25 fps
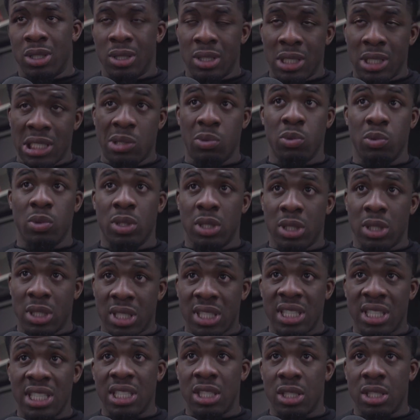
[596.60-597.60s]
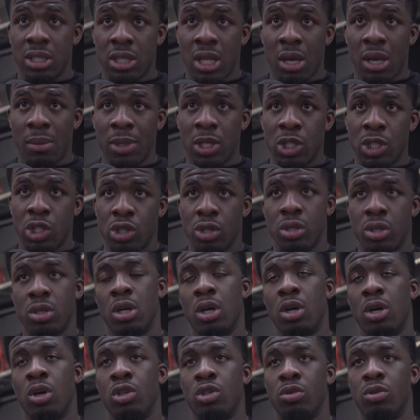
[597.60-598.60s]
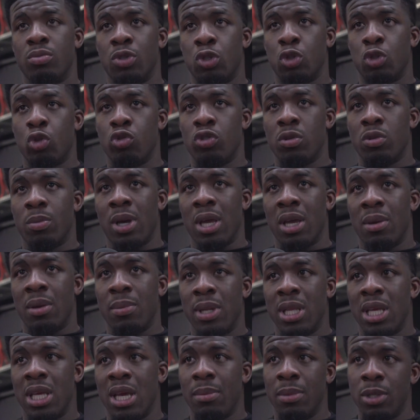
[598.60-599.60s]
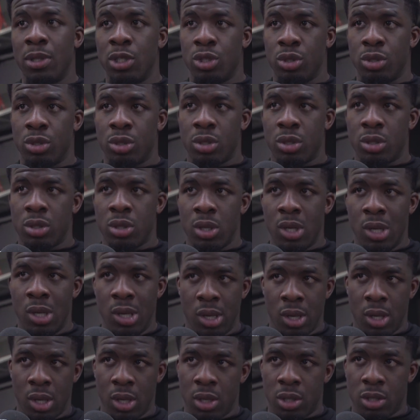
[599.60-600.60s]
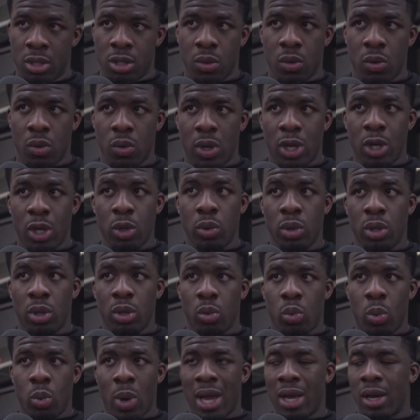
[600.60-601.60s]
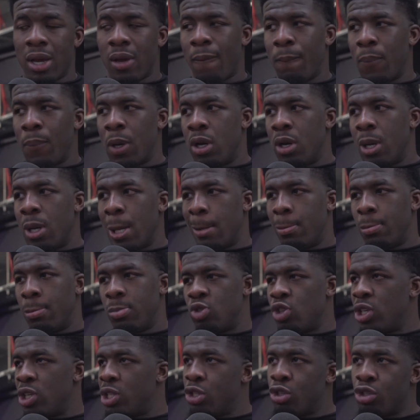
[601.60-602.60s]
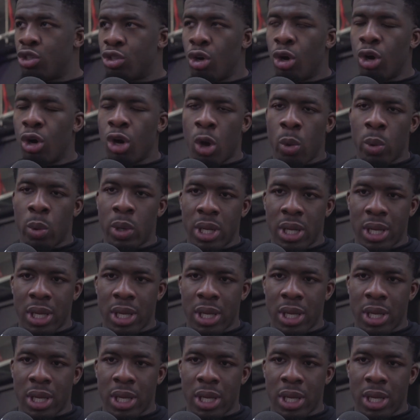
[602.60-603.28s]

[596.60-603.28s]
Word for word: He was a seasoned amateur. I heard some stories about him in the amateurs, so I knew he could whack. But Joyce just got to go in